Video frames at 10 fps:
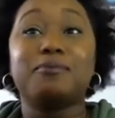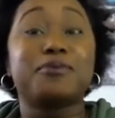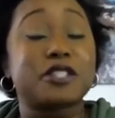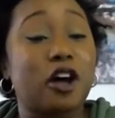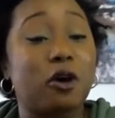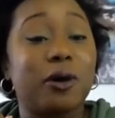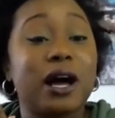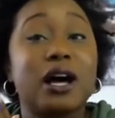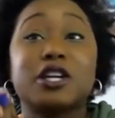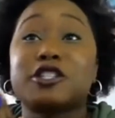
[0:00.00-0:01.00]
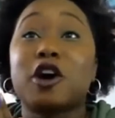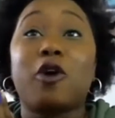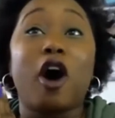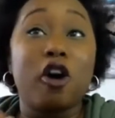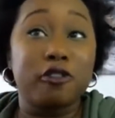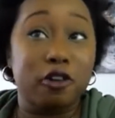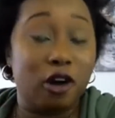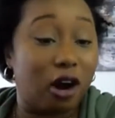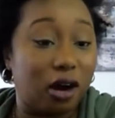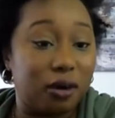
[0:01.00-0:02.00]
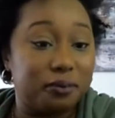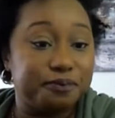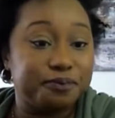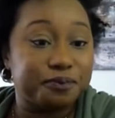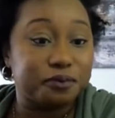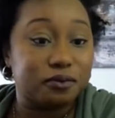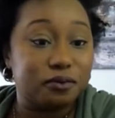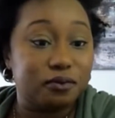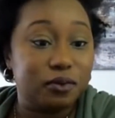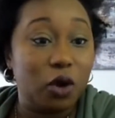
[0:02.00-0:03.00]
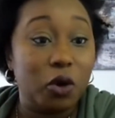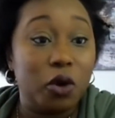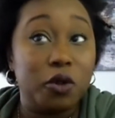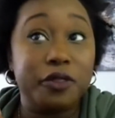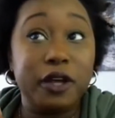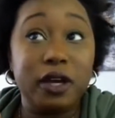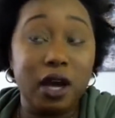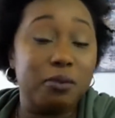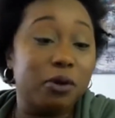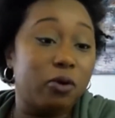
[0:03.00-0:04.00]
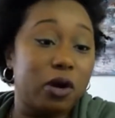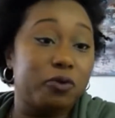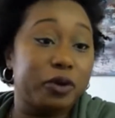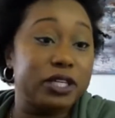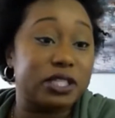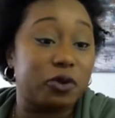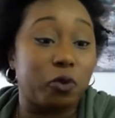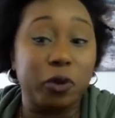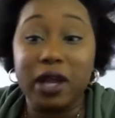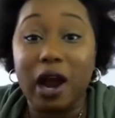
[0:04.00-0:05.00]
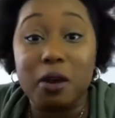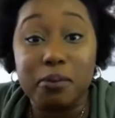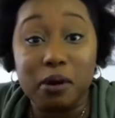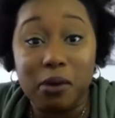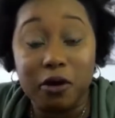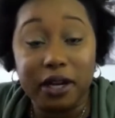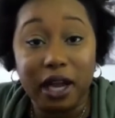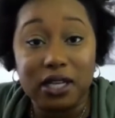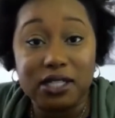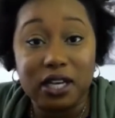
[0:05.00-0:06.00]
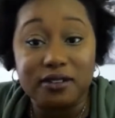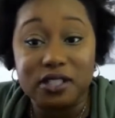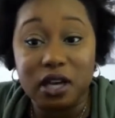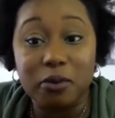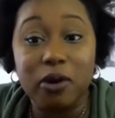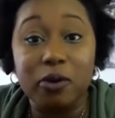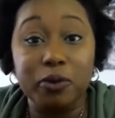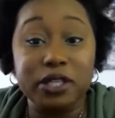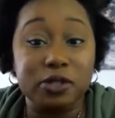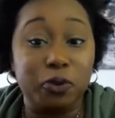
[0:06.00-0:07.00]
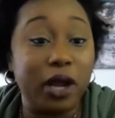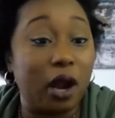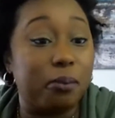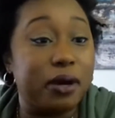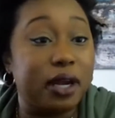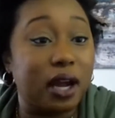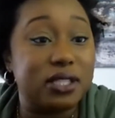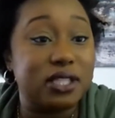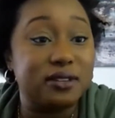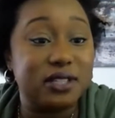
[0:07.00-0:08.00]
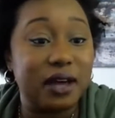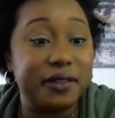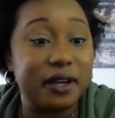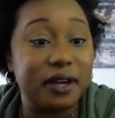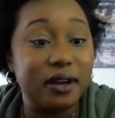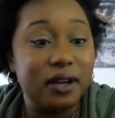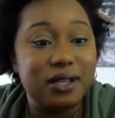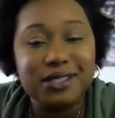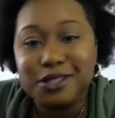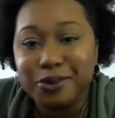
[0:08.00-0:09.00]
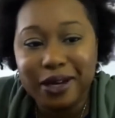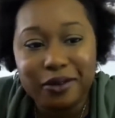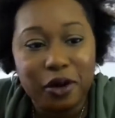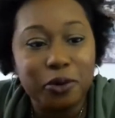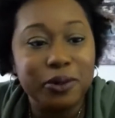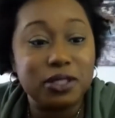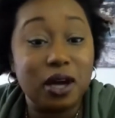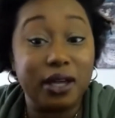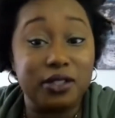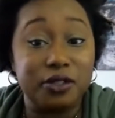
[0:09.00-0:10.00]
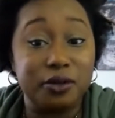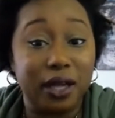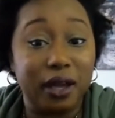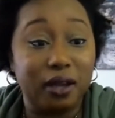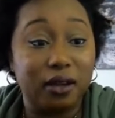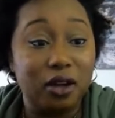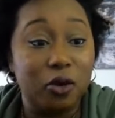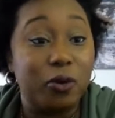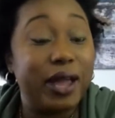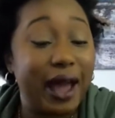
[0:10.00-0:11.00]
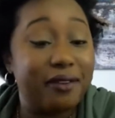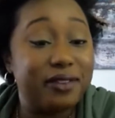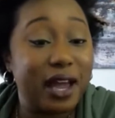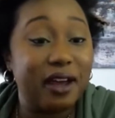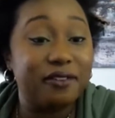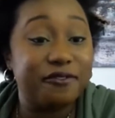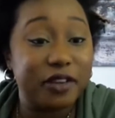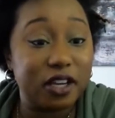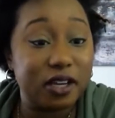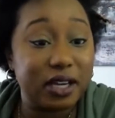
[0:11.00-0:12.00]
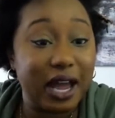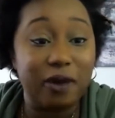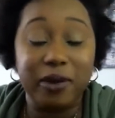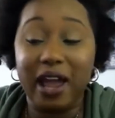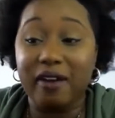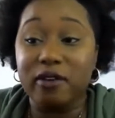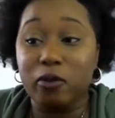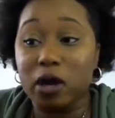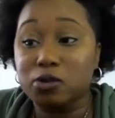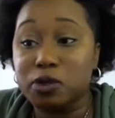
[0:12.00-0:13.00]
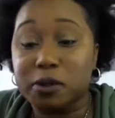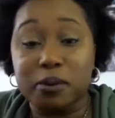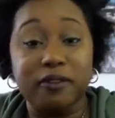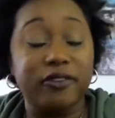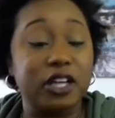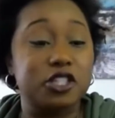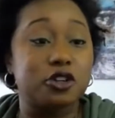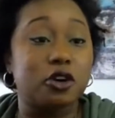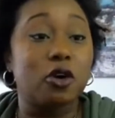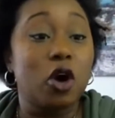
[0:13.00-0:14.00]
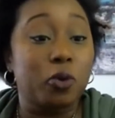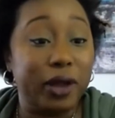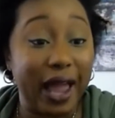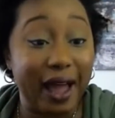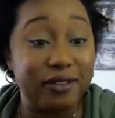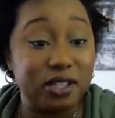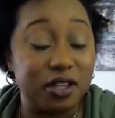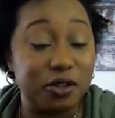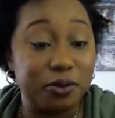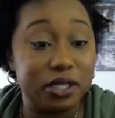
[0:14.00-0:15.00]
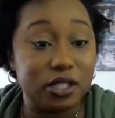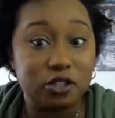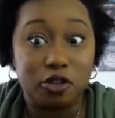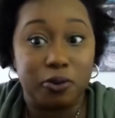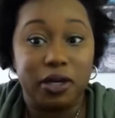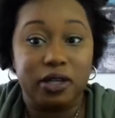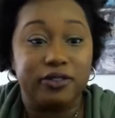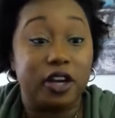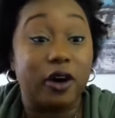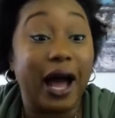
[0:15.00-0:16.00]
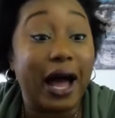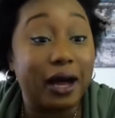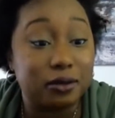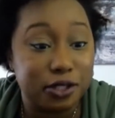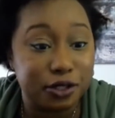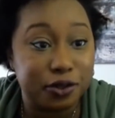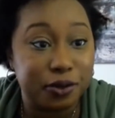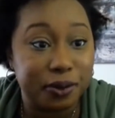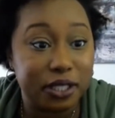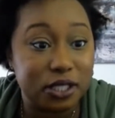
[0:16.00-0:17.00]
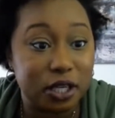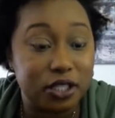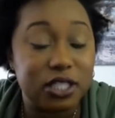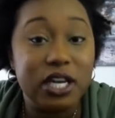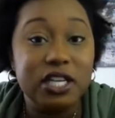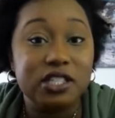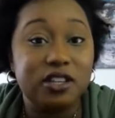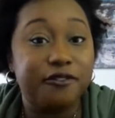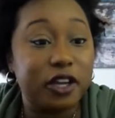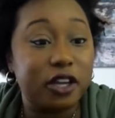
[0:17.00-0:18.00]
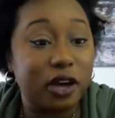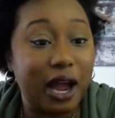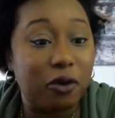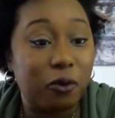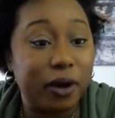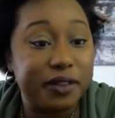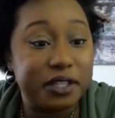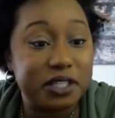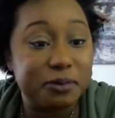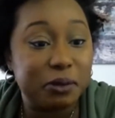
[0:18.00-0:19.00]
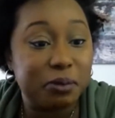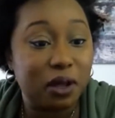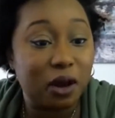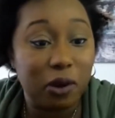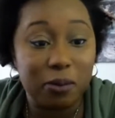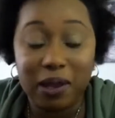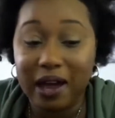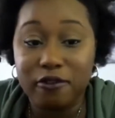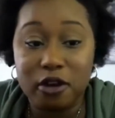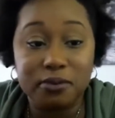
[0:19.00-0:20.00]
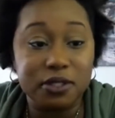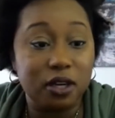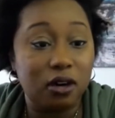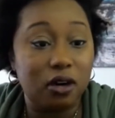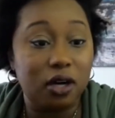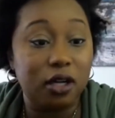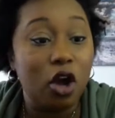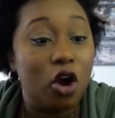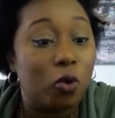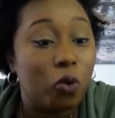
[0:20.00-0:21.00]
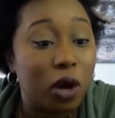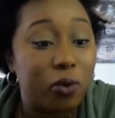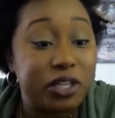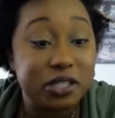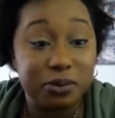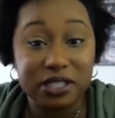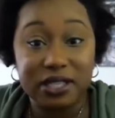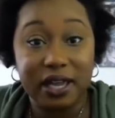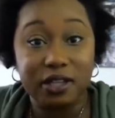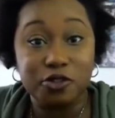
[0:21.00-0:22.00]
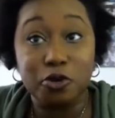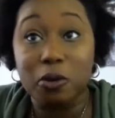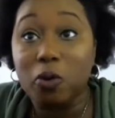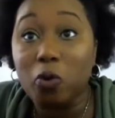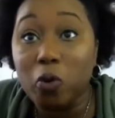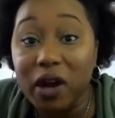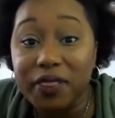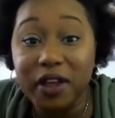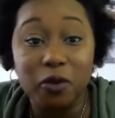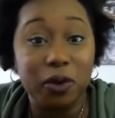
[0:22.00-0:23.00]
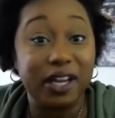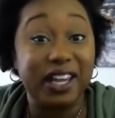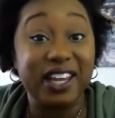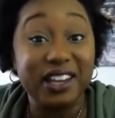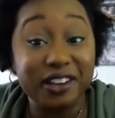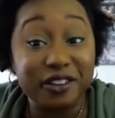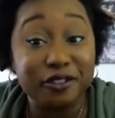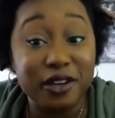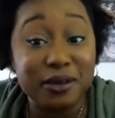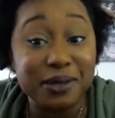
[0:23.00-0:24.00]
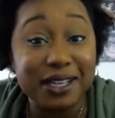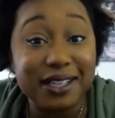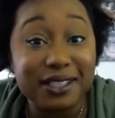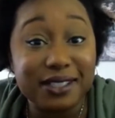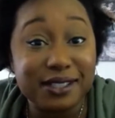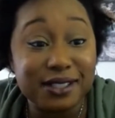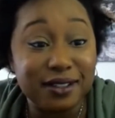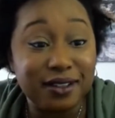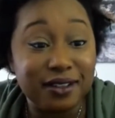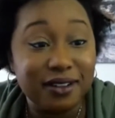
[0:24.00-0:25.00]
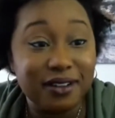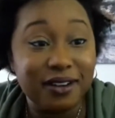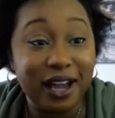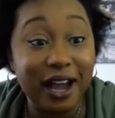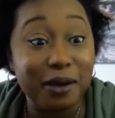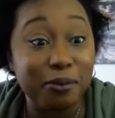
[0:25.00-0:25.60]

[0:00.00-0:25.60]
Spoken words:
So overall, the number one reason we aren't promoting ourselves, the number one reason we aren't putting ourselves out there, because we don't know who we're talking to yet. We have not figured it out. We haven't worked with a professional. We haven't done the research, or we don't even know how to do the research to figure out where these people are, what platforms they're on, what we should be saying to them, what they want to hear from us. Now, how